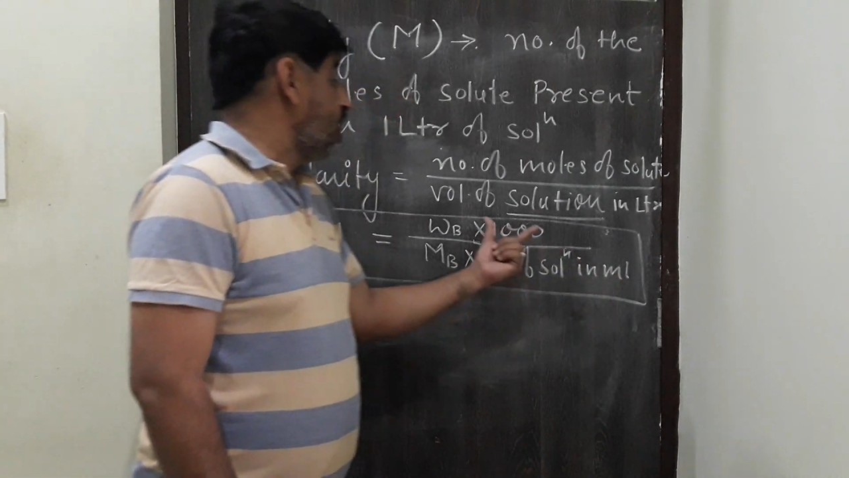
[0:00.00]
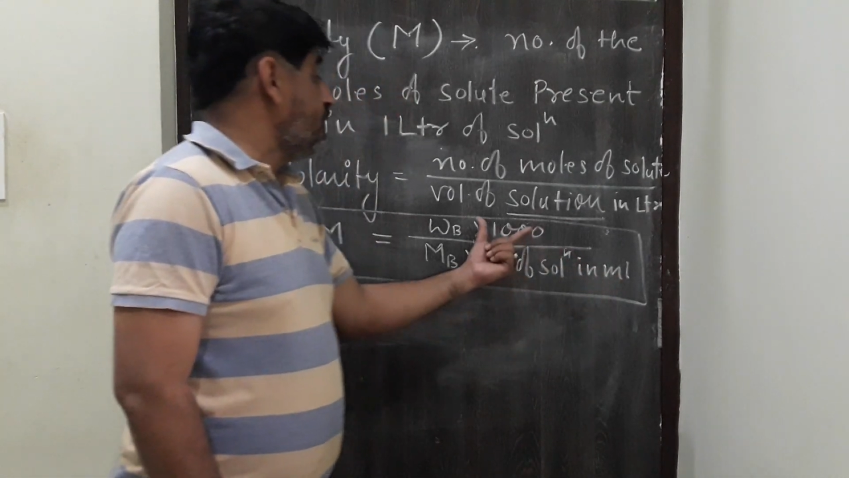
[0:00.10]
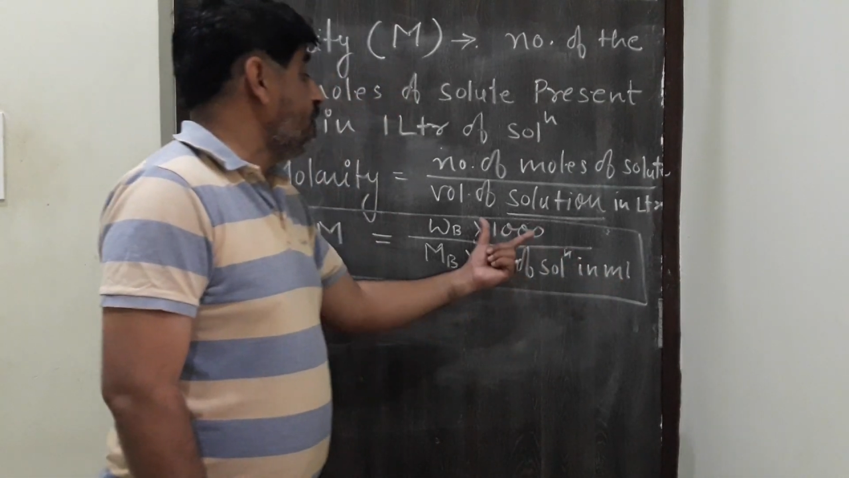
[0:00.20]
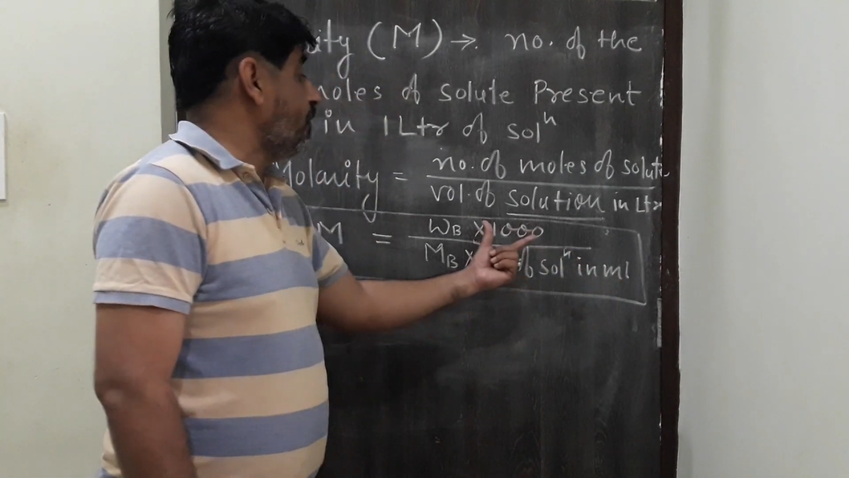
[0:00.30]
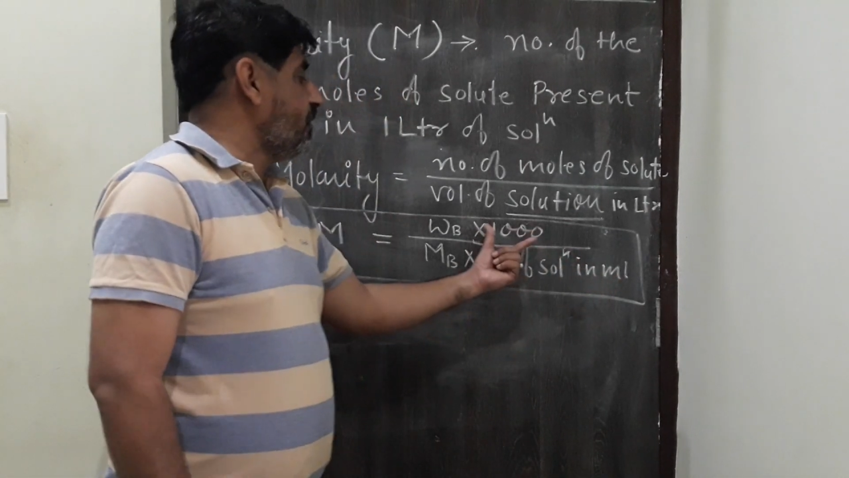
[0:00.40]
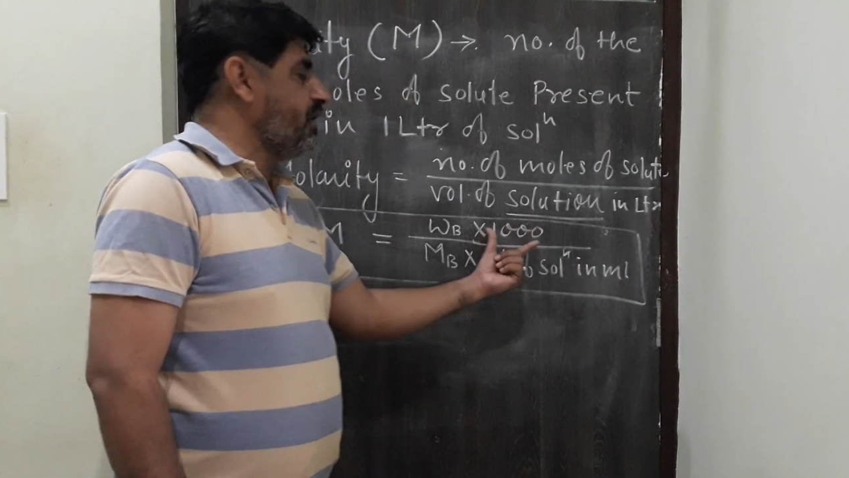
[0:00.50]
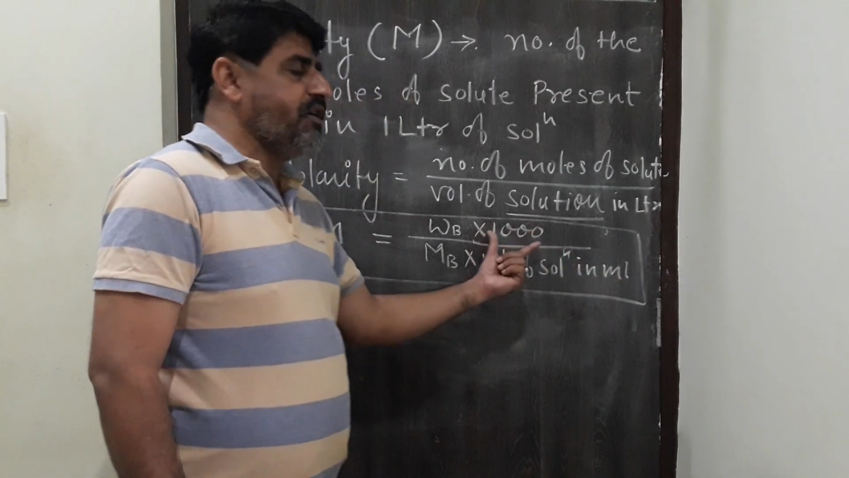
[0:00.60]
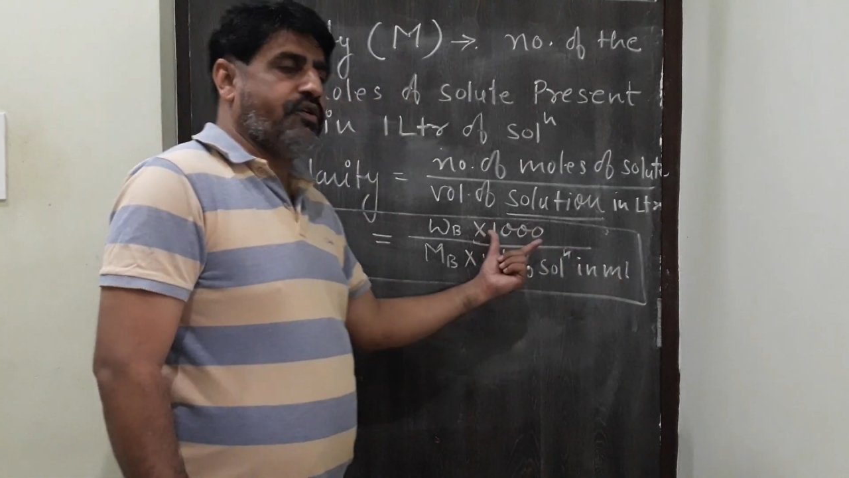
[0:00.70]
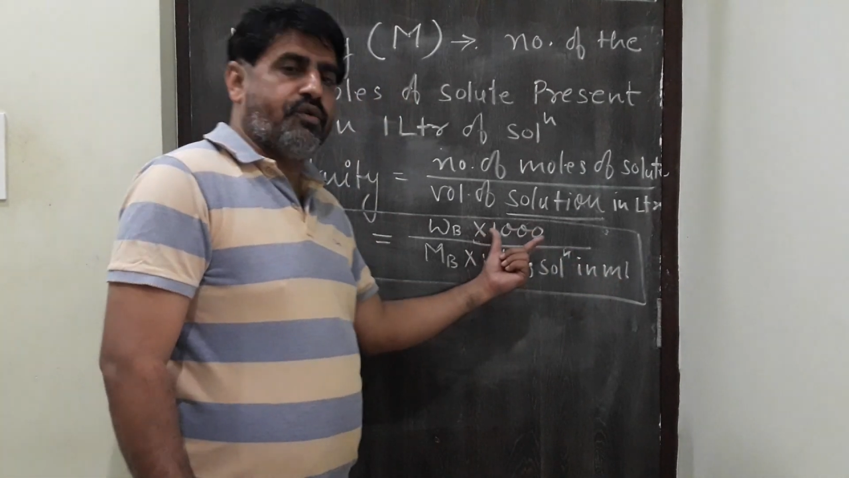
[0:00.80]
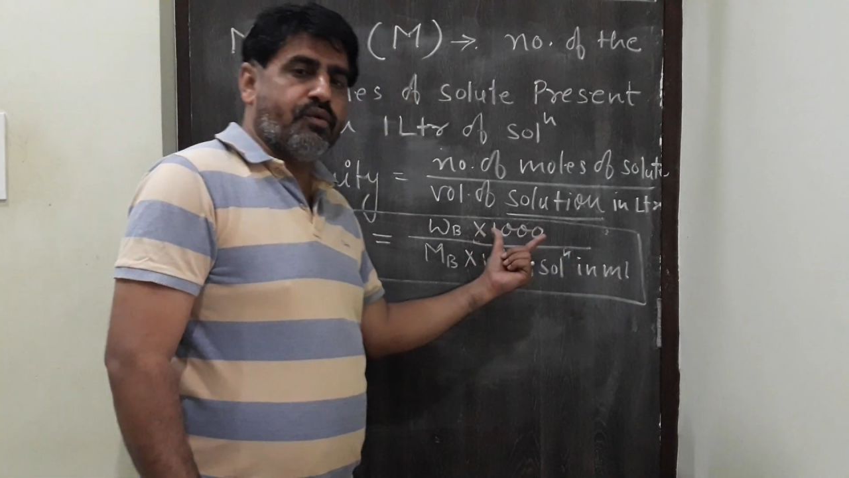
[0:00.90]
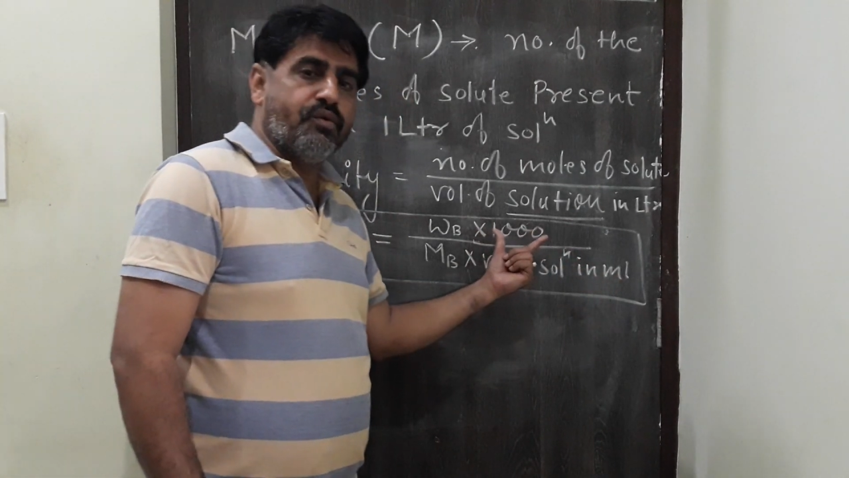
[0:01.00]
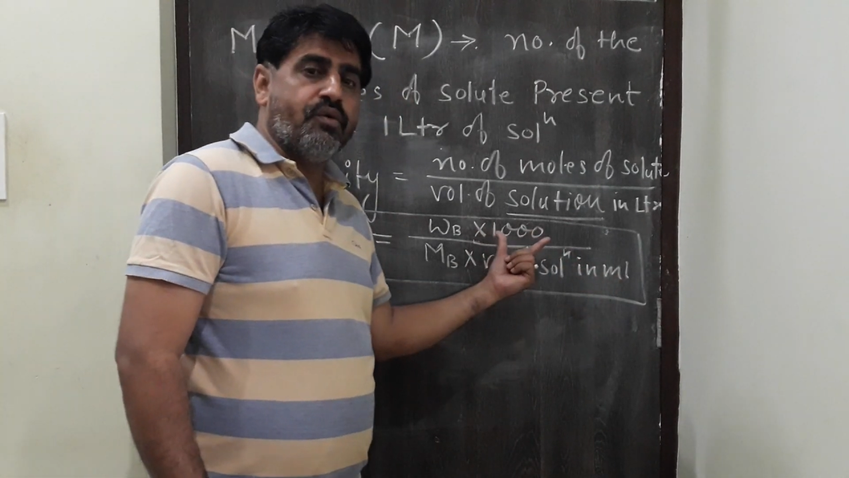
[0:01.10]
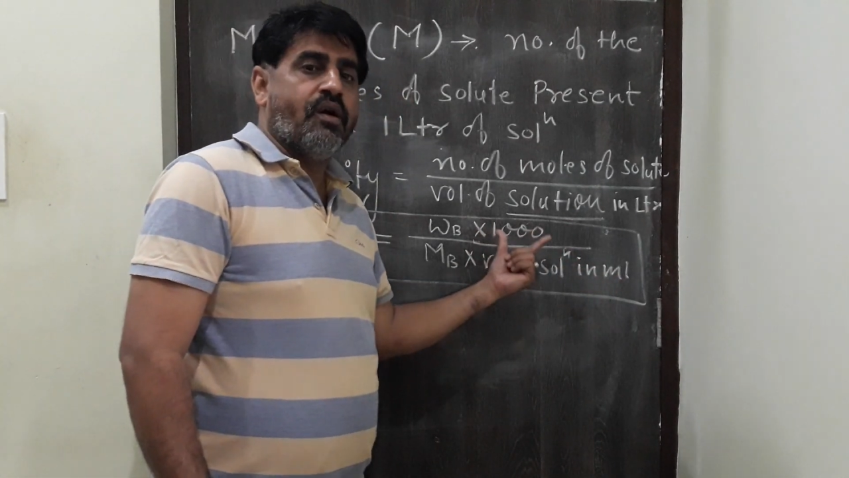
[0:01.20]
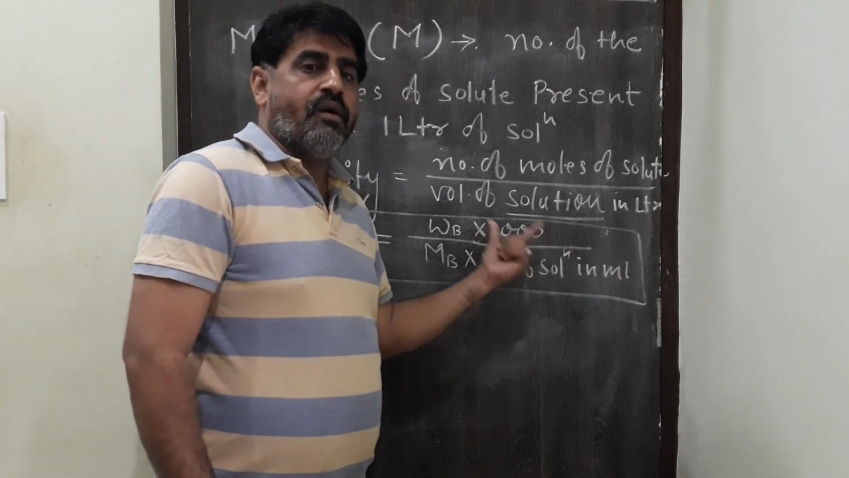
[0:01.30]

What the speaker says: no need to